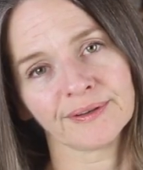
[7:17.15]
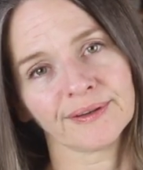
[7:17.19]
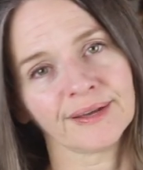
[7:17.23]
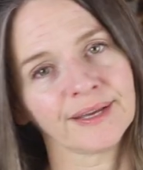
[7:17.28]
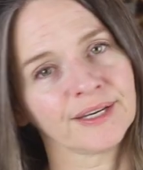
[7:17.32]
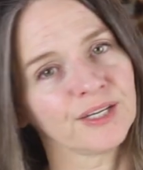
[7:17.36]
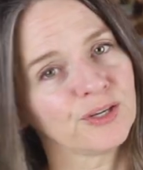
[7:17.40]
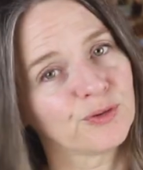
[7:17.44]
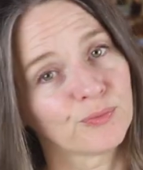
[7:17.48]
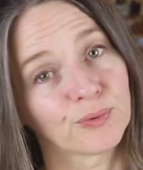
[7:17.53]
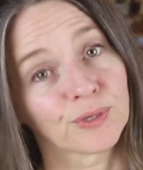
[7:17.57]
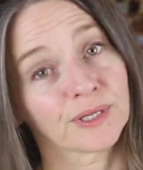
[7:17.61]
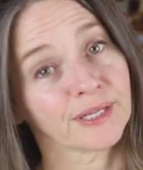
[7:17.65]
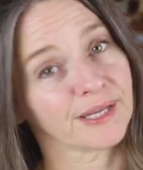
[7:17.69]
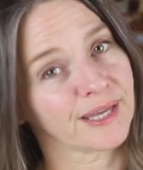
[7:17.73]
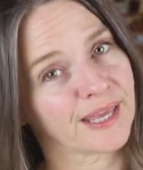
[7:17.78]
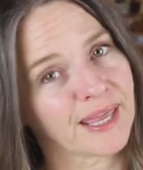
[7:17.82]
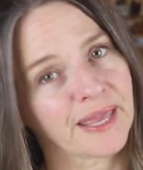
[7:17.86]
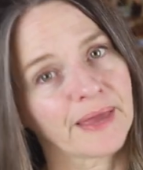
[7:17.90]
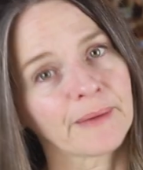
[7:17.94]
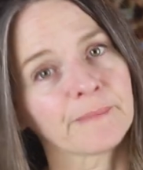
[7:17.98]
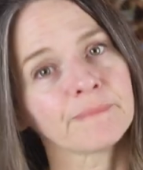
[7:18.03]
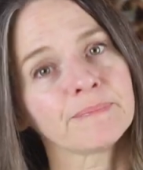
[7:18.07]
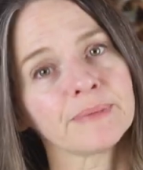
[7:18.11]
And you really
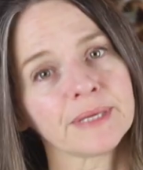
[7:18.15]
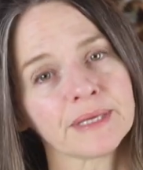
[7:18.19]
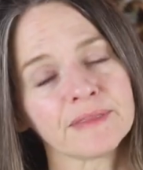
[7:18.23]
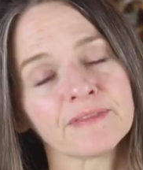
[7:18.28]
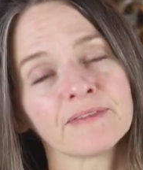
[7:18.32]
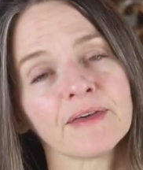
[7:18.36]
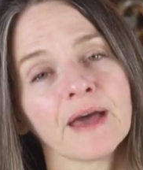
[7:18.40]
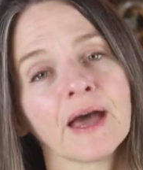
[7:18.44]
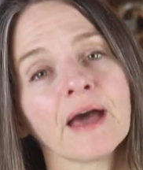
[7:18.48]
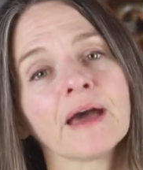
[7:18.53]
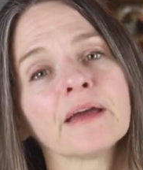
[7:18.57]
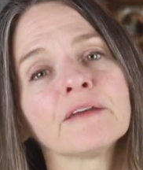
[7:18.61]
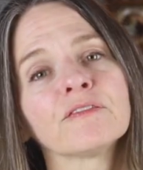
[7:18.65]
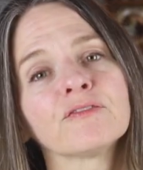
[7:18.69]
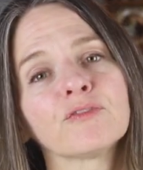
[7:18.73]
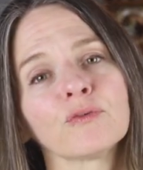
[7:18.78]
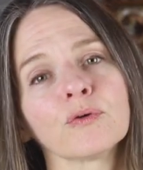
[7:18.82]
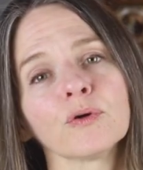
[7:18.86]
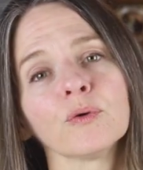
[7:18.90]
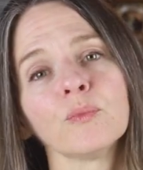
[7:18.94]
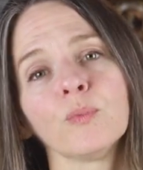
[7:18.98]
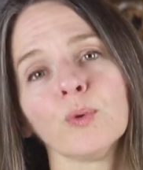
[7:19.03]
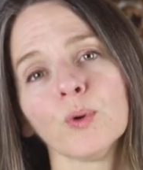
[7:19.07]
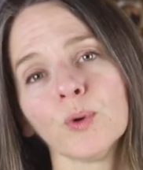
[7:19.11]
can't beat that
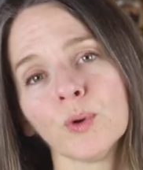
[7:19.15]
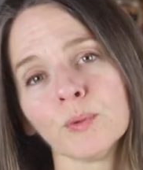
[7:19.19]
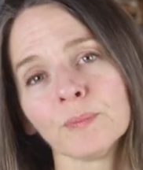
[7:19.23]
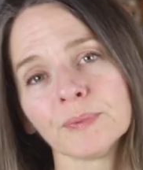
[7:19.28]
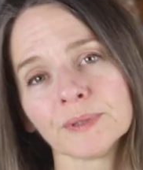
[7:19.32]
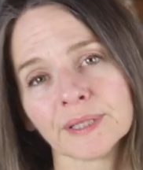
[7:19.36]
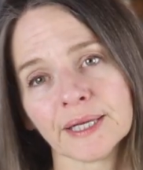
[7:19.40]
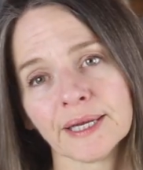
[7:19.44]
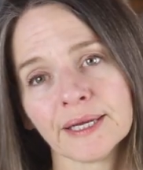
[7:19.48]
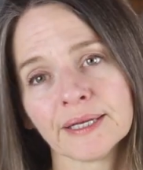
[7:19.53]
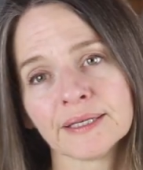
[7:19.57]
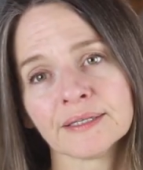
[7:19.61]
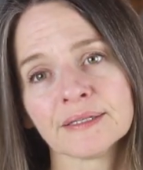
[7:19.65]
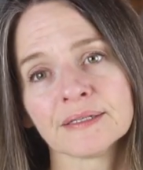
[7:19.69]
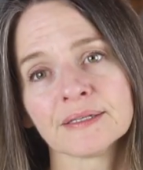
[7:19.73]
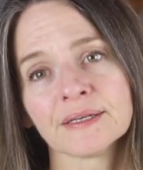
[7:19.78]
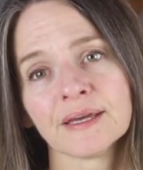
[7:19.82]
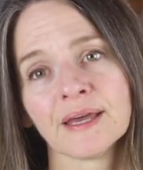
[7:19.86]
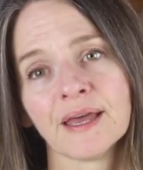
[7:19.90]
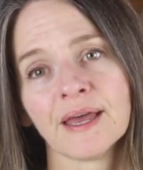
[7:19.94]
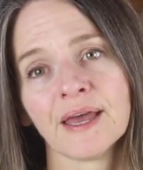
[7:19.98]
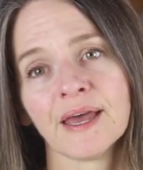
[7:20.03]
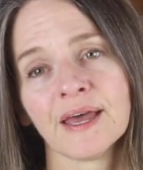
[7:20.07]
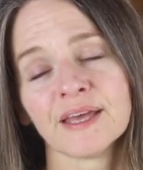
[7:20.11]
for a wool blend
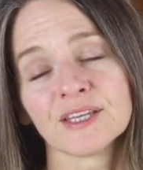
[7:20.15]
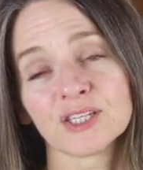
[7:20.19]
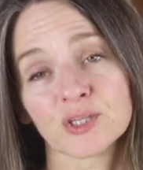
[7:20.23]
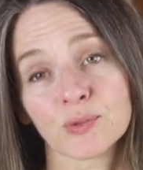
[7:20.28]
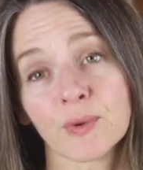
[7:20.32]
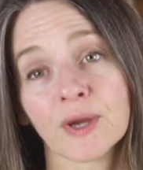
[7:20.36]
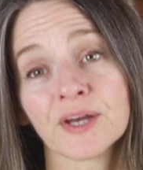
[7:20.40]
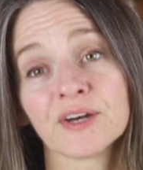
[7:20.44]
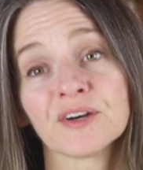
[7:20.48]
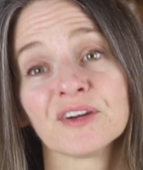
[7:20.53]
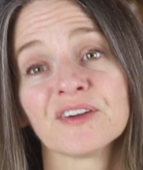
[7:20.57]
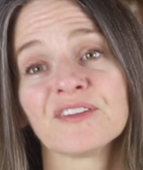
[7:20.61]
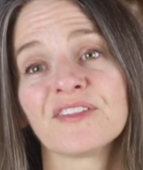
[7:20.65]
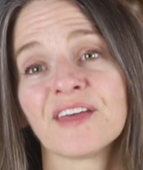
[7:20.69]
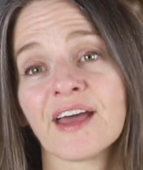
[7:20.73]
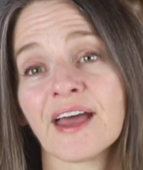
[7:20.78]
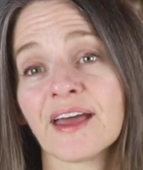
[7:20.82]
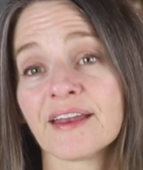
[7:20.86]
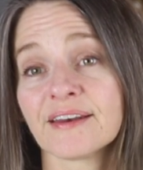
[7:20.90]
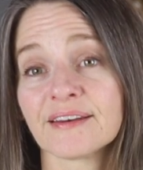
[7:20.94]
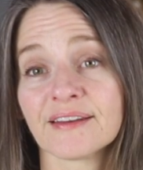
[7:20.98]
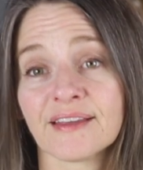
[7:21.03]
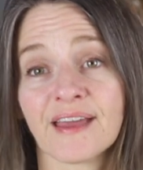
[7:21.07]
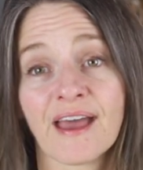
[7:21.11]
sweater
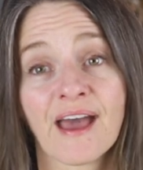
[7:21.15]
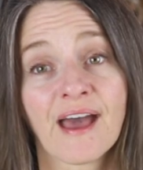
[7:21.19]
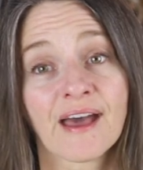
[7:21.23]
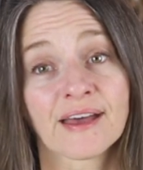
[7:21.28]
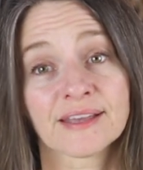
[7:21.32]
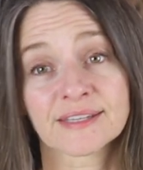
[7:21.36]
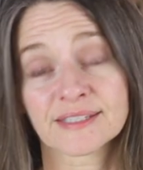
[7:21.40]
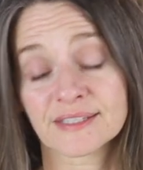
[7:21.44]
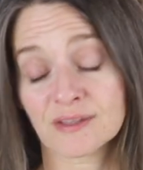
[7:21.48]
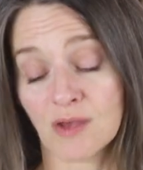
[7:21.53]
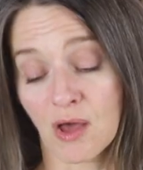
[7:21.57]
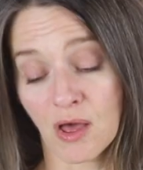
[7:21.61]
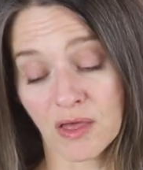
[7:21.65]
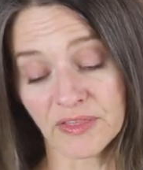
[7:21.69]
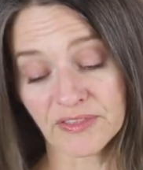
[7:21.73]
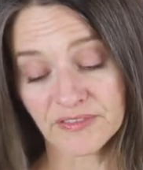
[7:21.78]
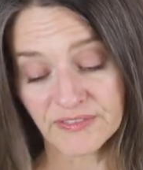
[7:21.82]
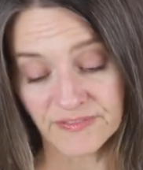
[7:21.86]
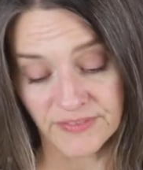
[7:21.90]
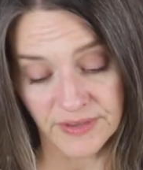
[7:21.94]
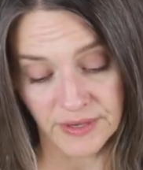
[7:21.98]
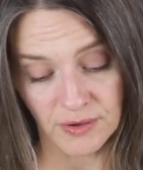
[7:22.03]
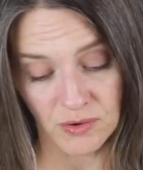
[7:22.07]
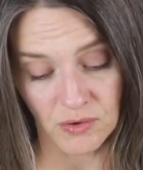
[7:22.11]
that has all
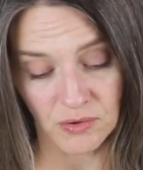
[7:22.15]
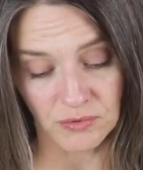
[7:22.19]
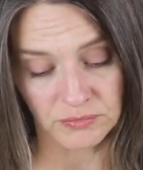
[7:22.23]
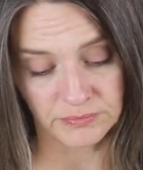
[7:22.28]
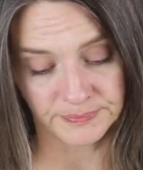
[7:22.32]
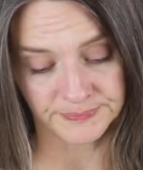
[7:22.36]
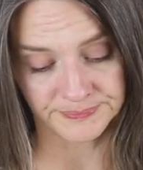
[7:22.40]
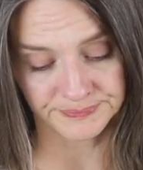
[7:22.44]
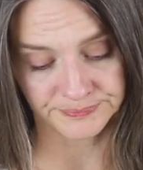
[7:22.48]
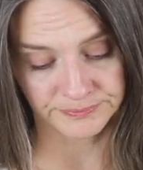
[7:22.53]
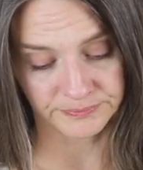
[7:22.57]
the feel.